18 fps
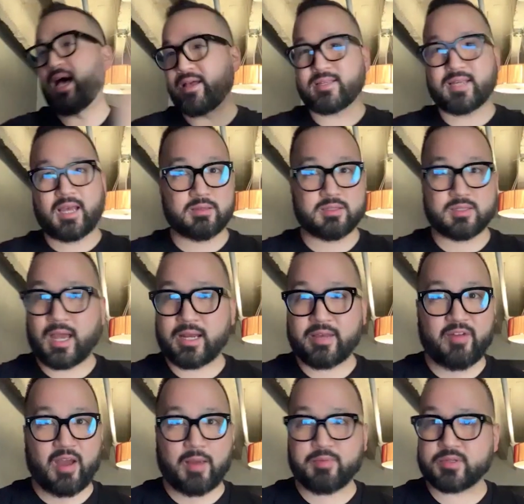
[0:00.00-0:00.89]
times,
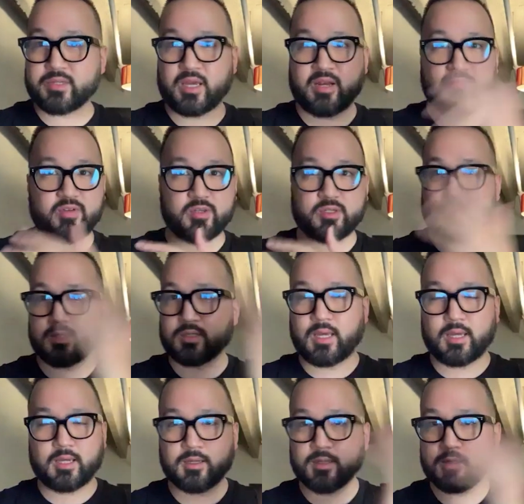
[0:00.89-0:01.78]
ninety-five percent of it's just
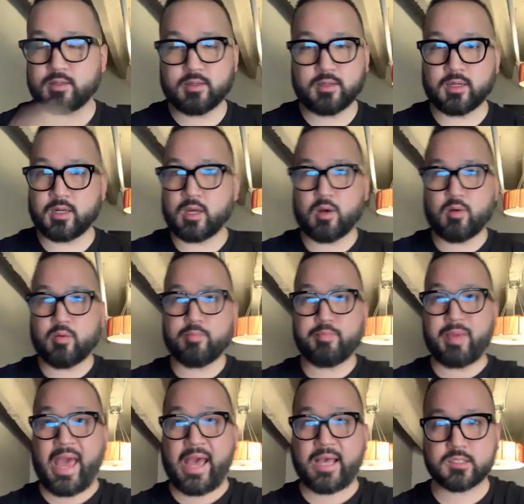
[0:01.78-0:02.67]
like, you know,
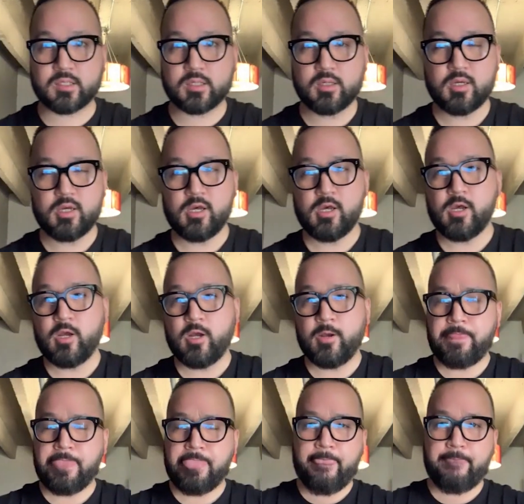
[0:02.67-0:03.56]
pass.
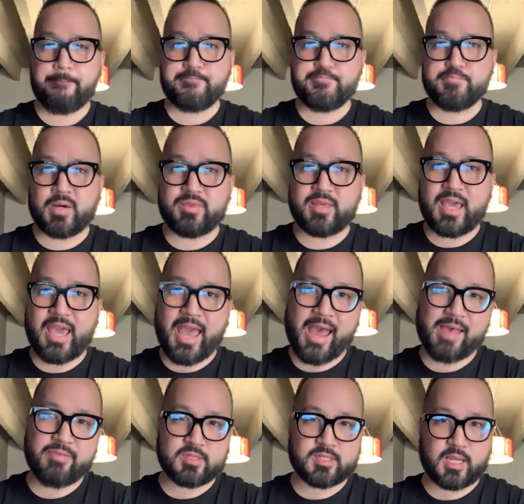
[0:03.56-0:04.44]
But they
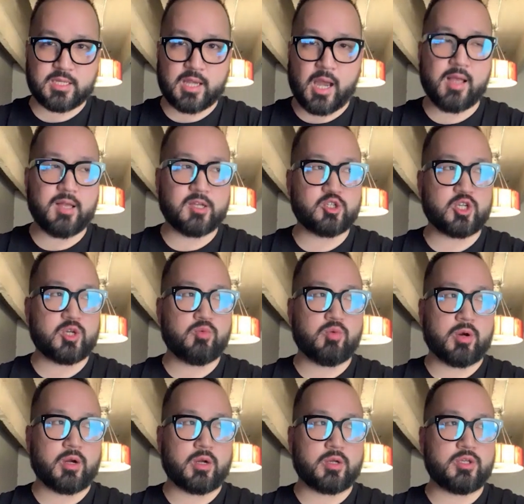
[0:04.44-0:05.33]
had this technology
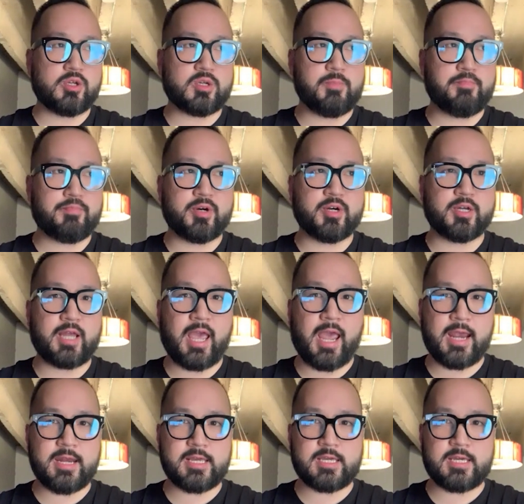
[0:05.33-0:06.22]
where you can put
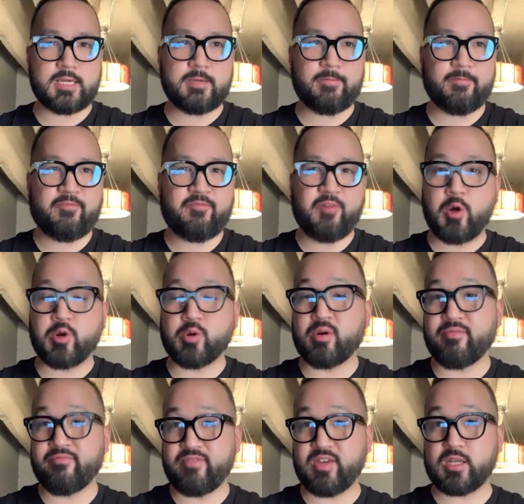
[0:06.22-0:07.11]
any
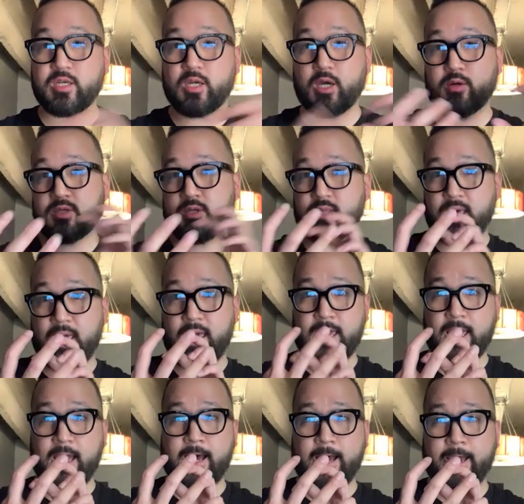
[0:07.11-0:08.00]
photo and video to the
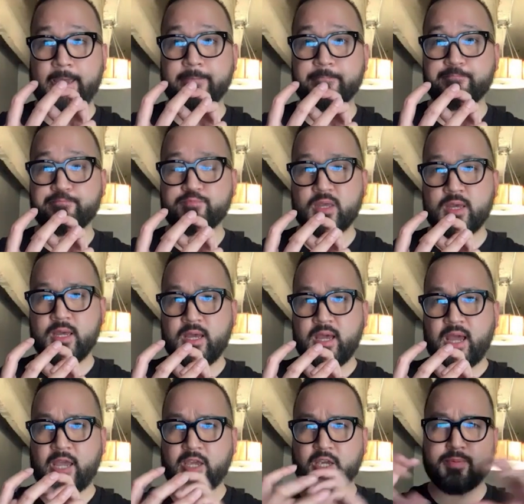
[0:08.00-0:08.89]
A I,
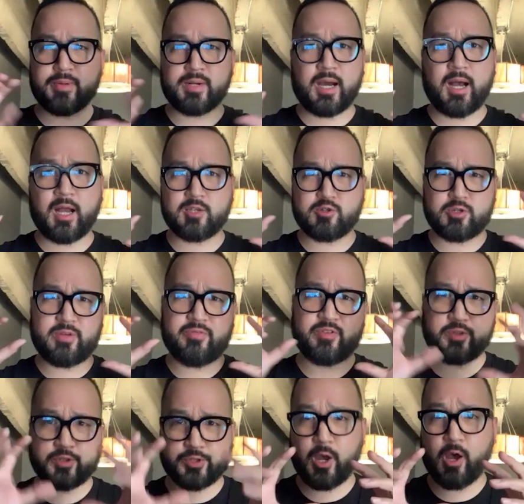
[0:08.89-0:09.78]
and you can put one hundred
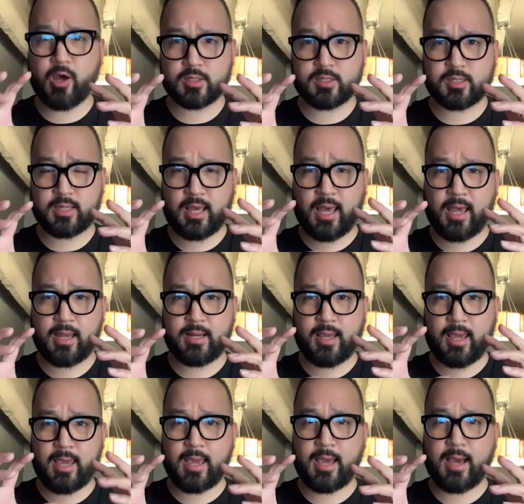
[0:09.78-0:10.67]
different songs to that
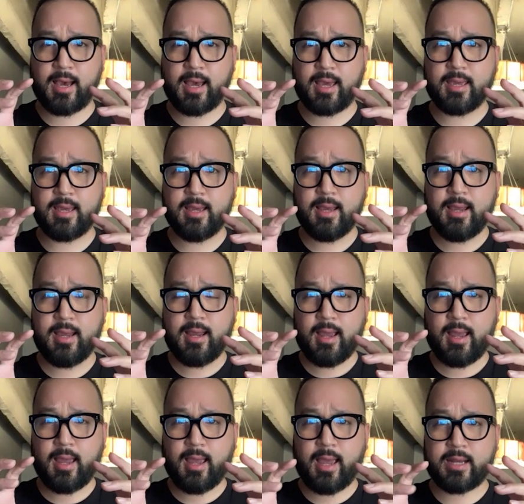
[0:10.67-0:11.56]
A I,
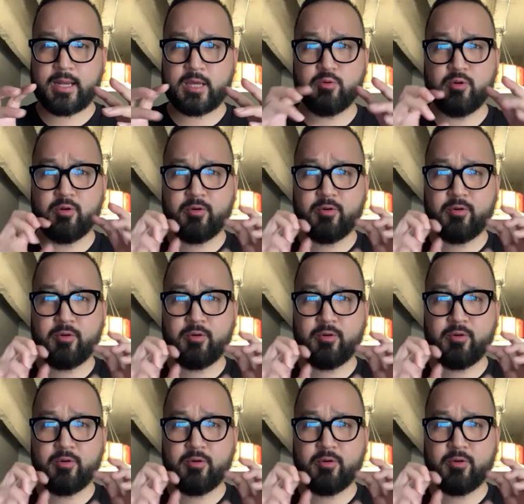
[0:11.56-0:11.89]
and it will